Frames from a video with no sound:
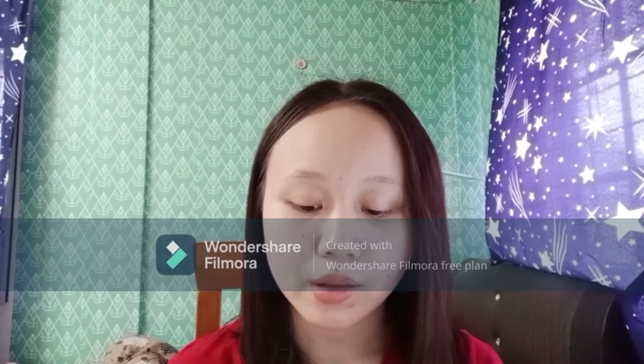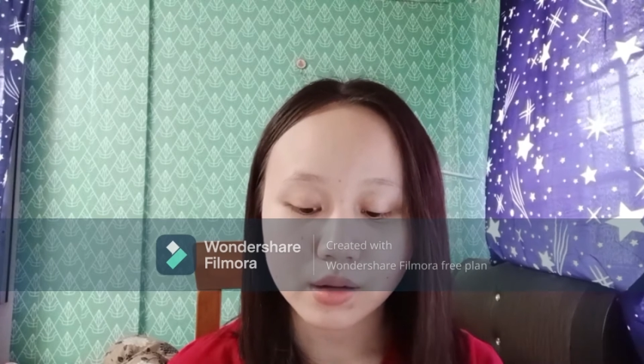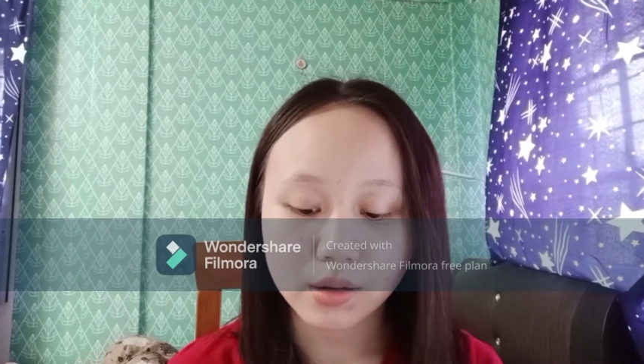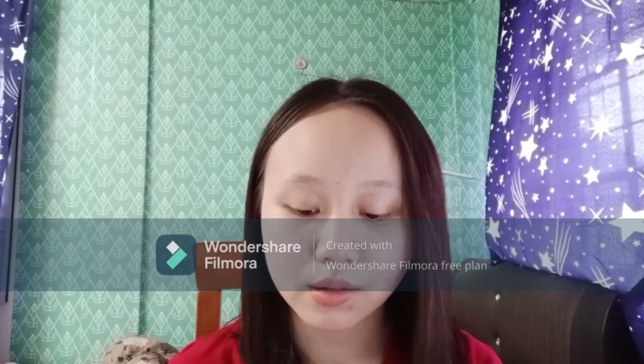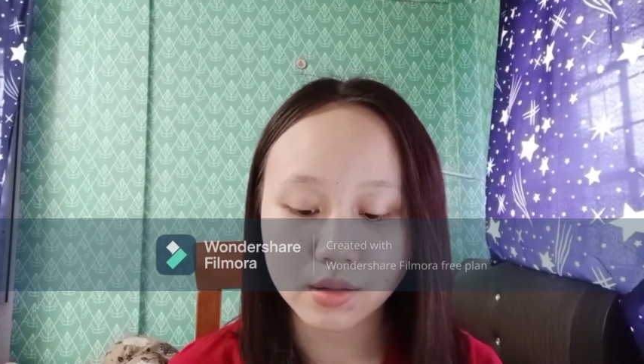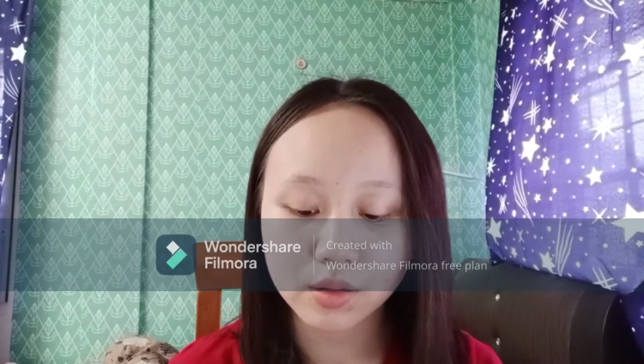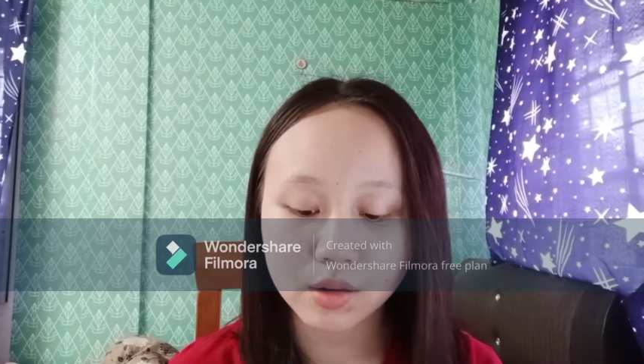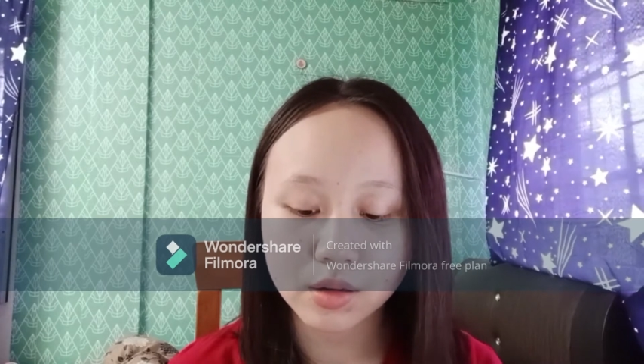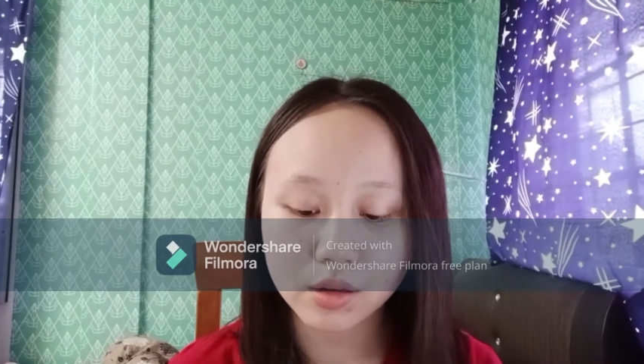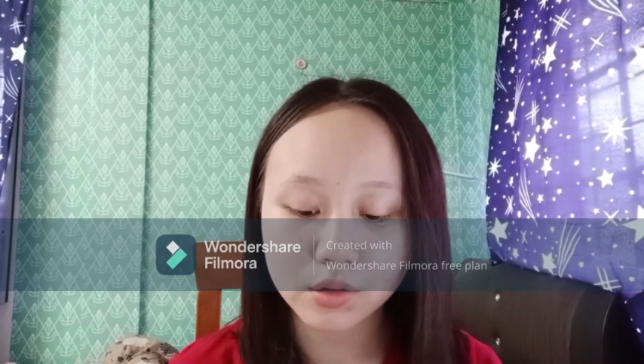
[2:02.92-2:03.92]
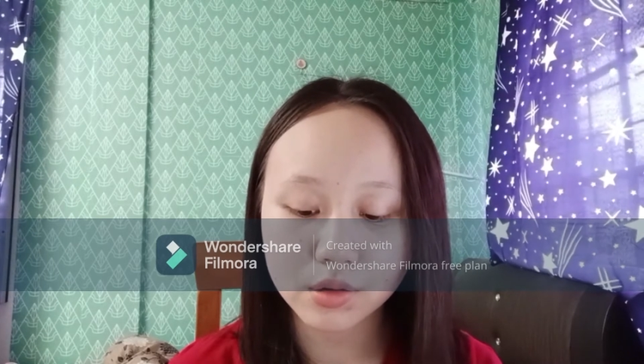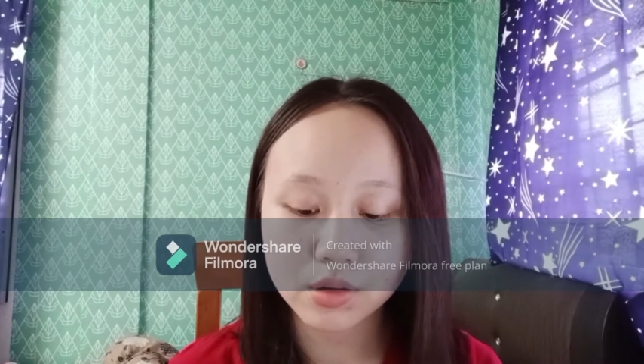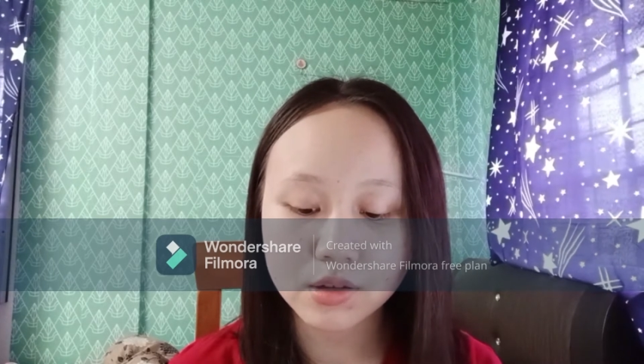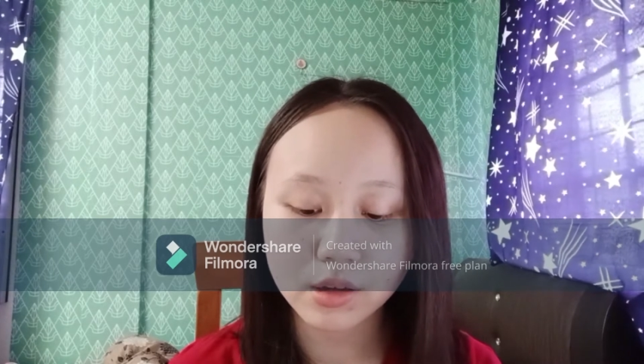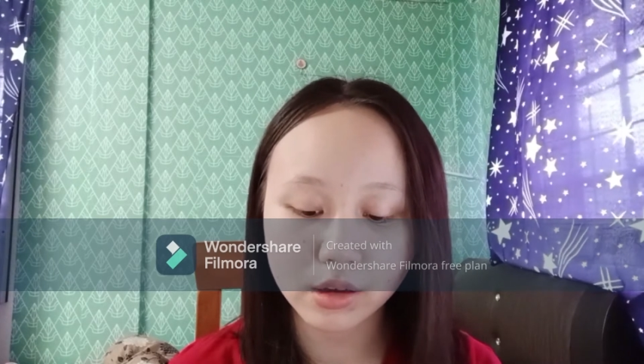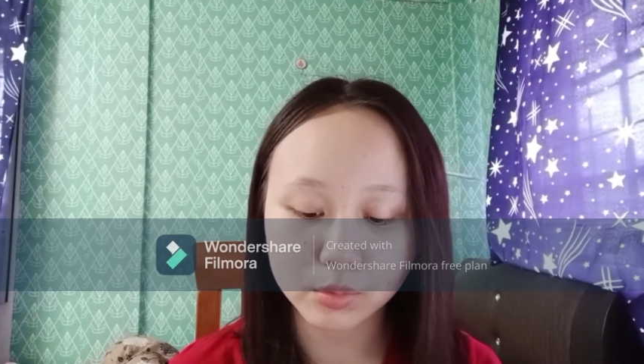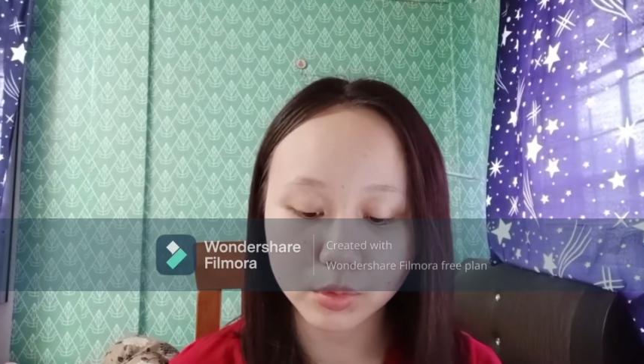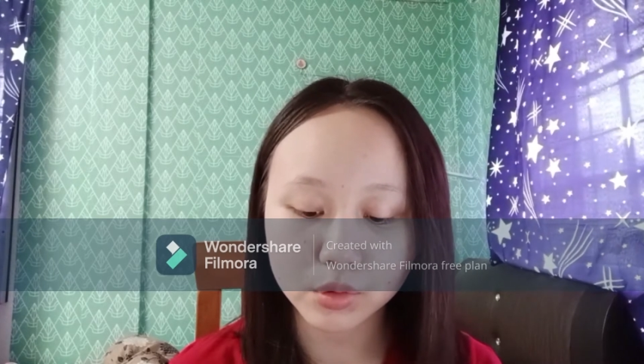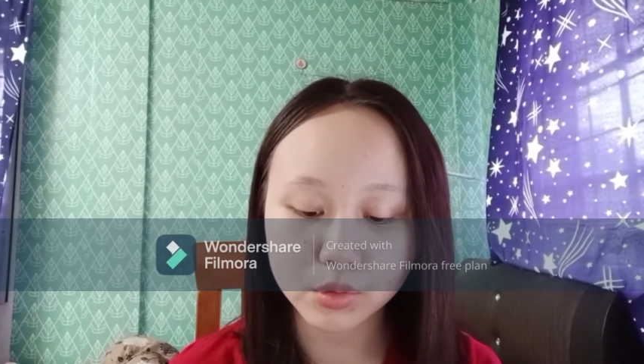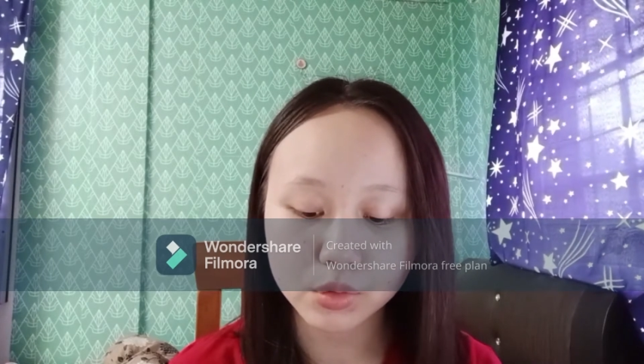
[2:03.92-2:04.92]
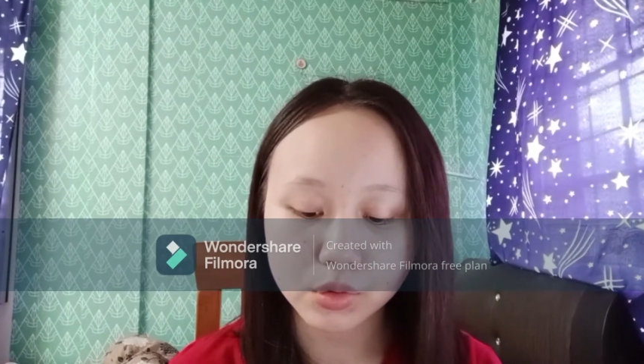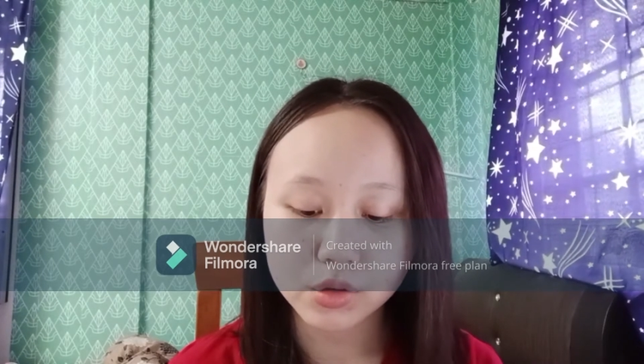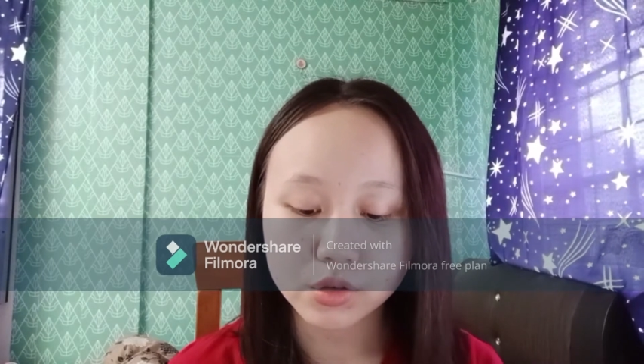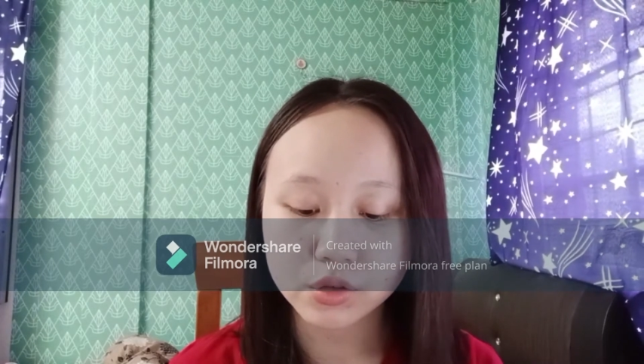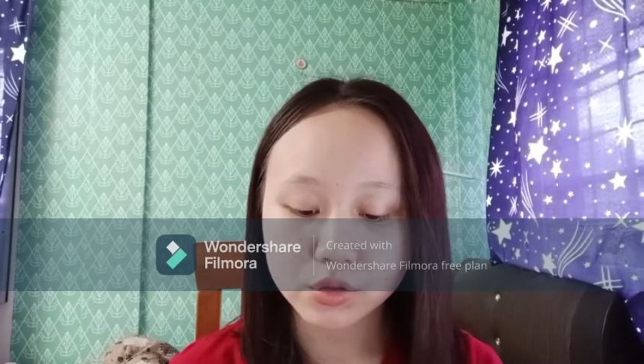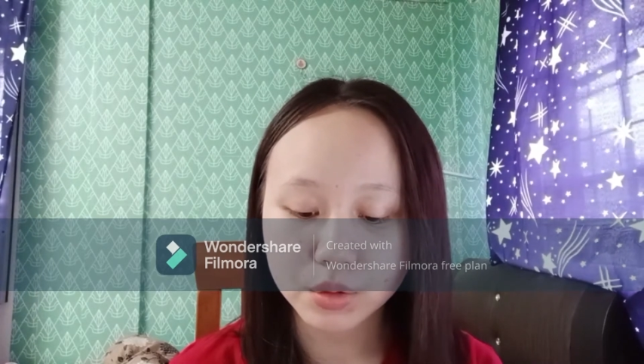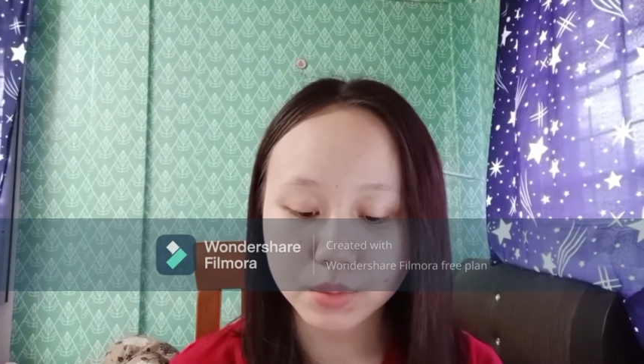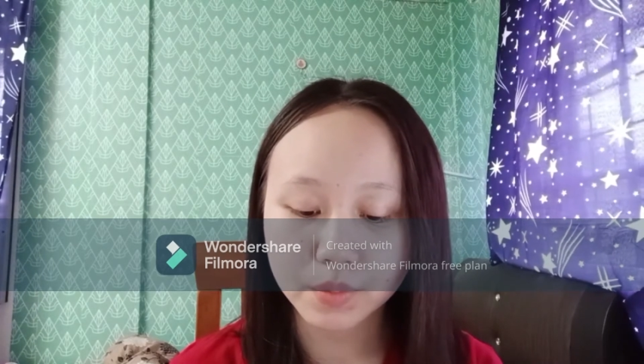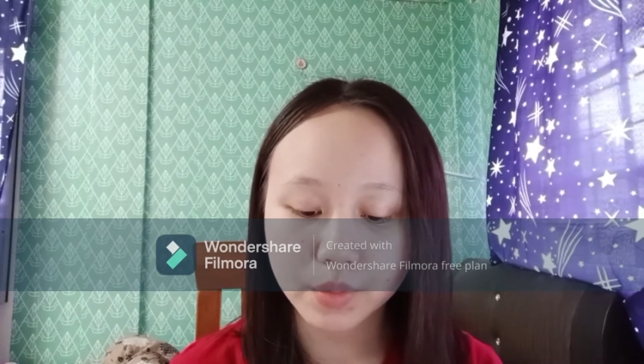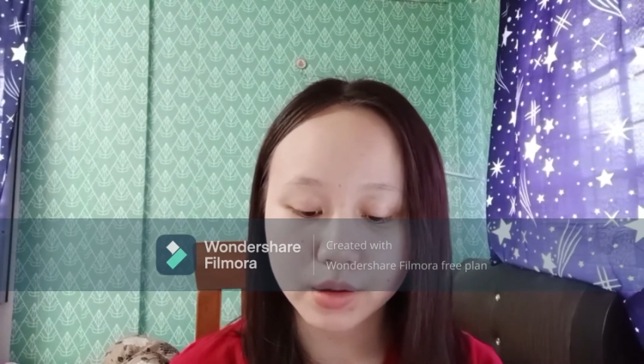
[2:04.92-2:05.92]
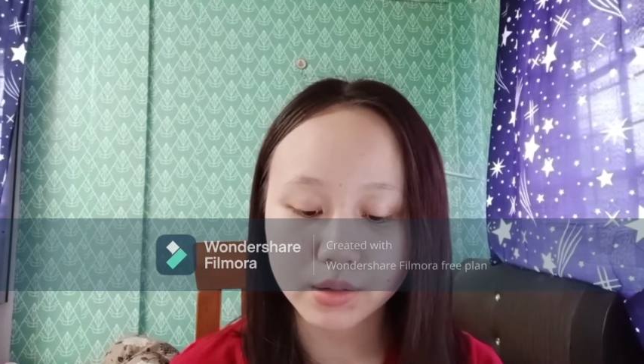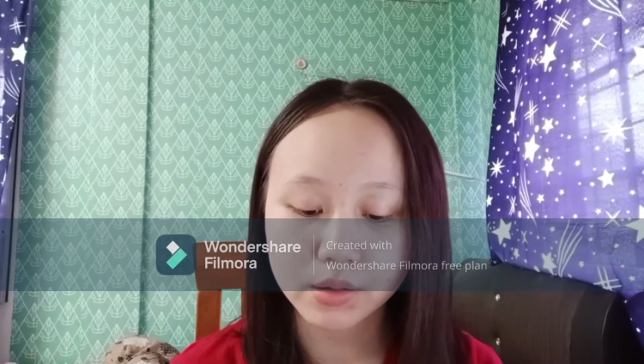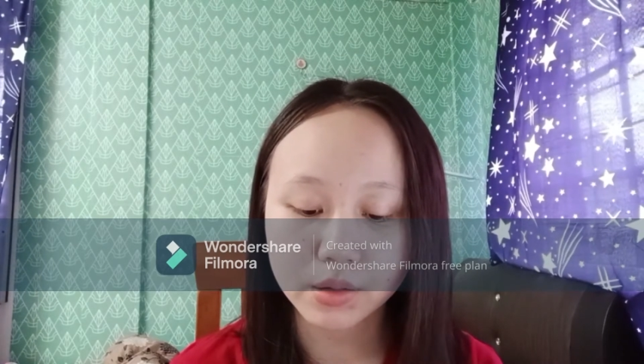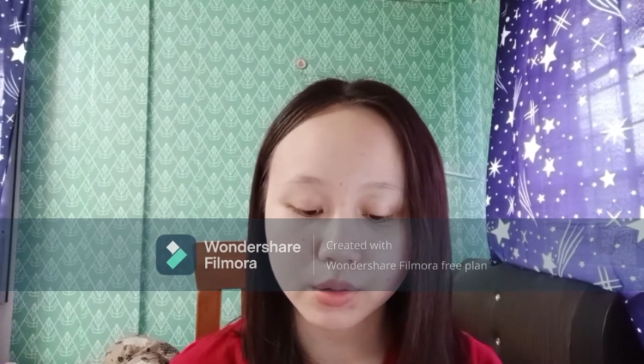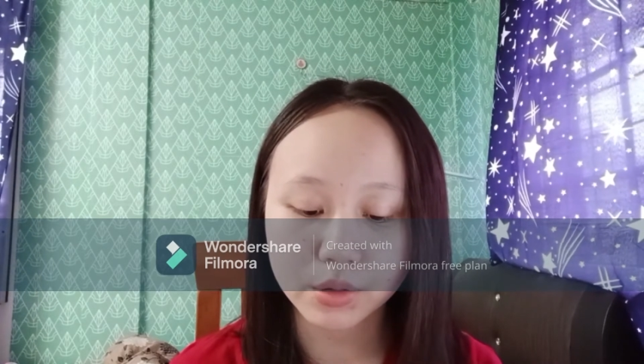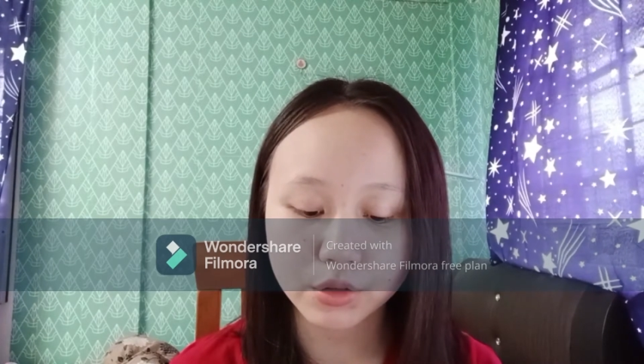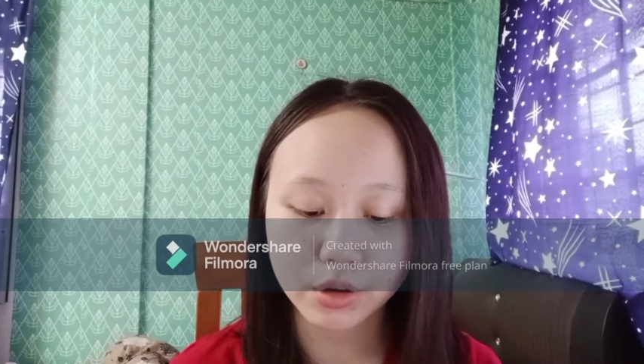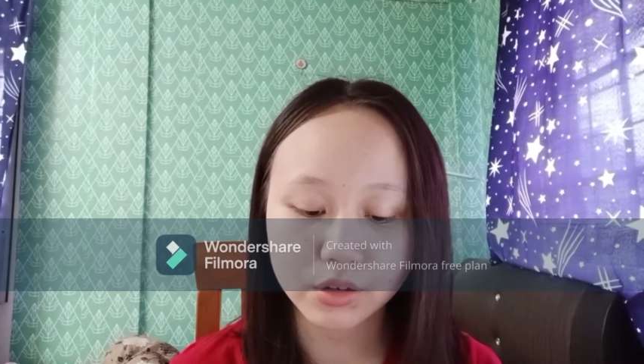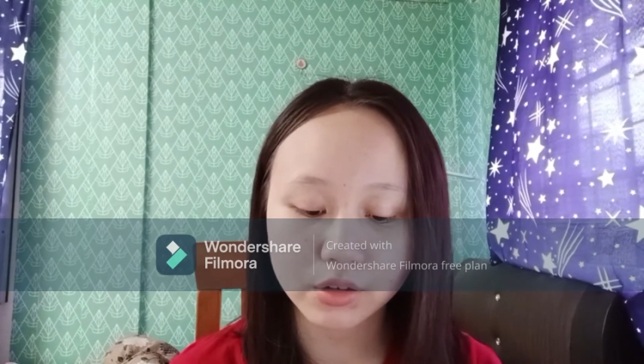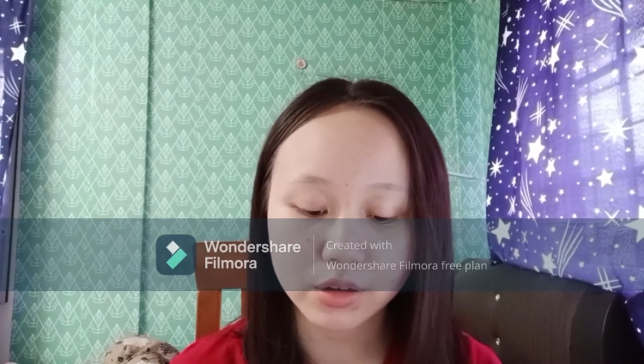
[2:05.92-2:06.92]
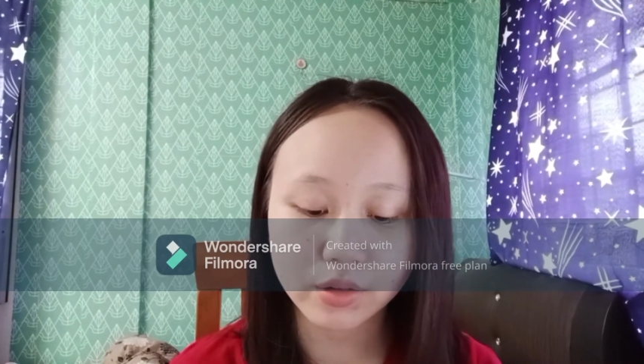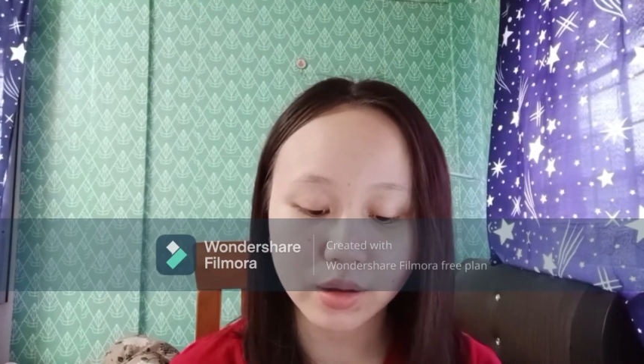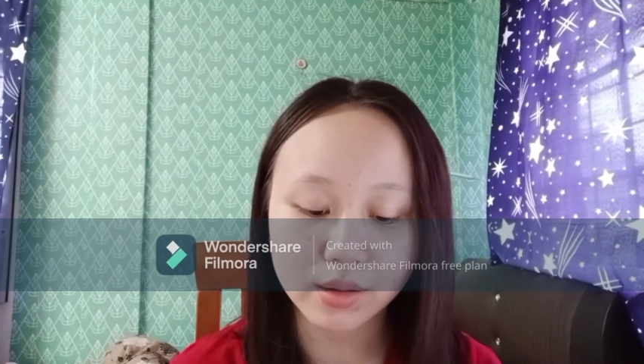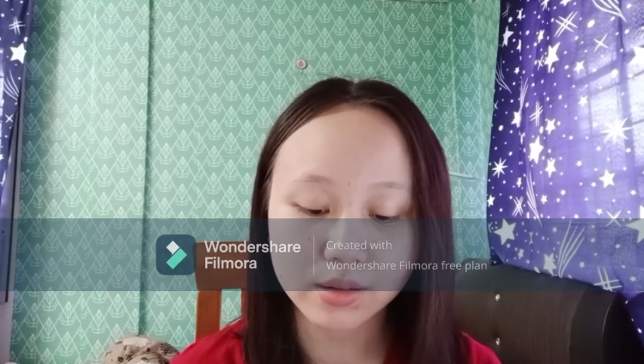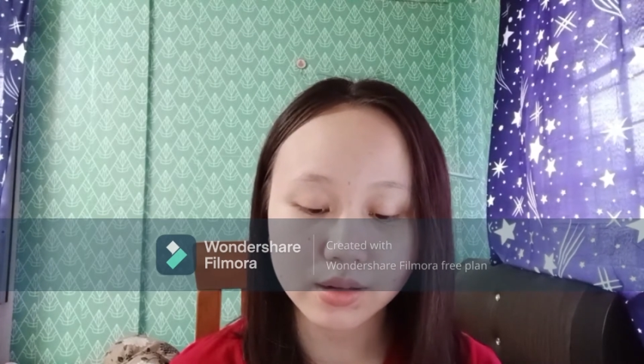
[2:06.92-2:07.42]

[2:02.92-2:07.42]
90 degrees elbow, sweep bend, contraction, and